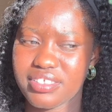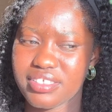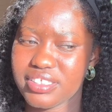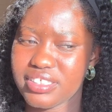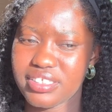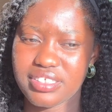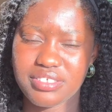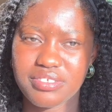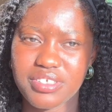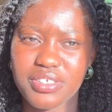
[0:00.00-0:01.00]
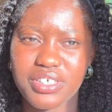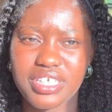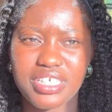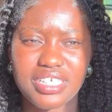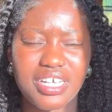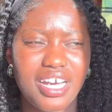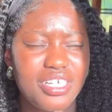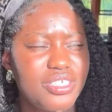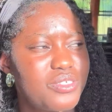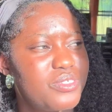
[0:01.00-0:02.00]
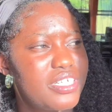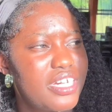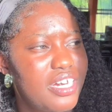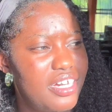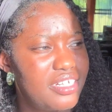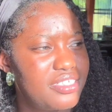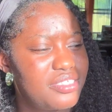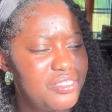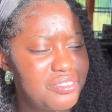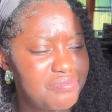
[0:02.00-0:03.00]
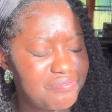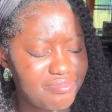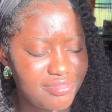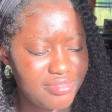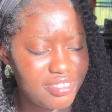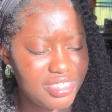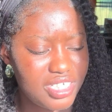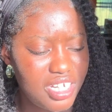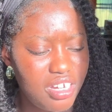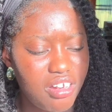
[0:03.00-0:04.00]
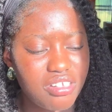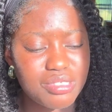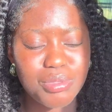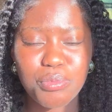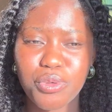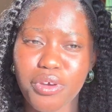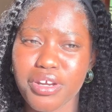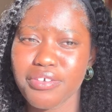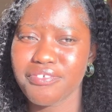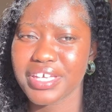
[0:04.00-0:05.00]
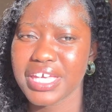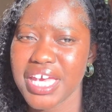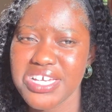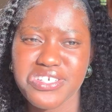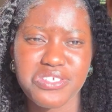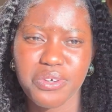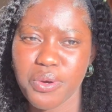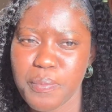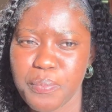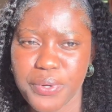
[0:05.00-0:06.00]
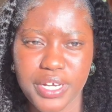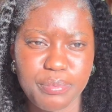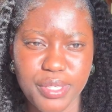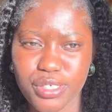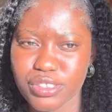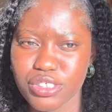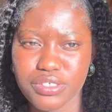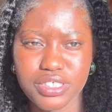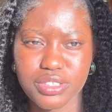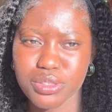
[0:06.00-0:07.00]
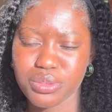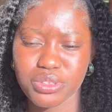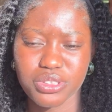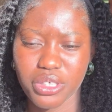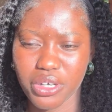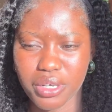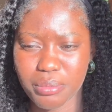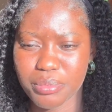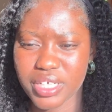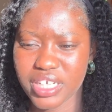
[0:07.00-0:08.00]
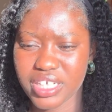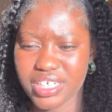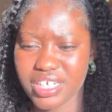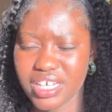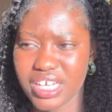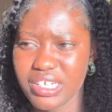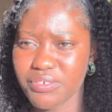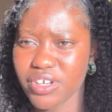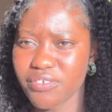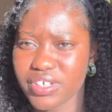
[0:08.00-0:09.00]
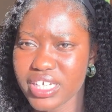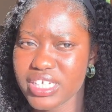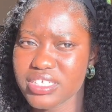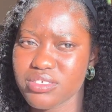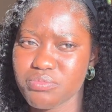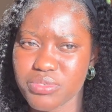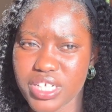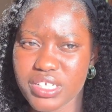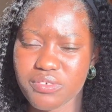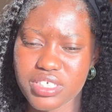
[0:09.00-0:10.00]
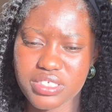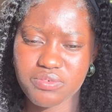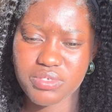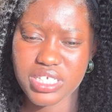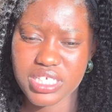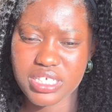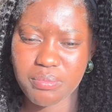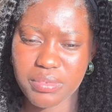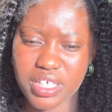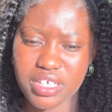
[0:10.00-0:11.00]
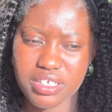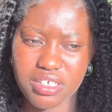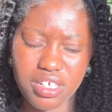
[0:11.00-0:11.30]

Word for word: uh, when you're in high school in Ghana, do you? Unless maybe we're on a vacation or a break, but not during the school term. And even on vacation or break, it wasn't really something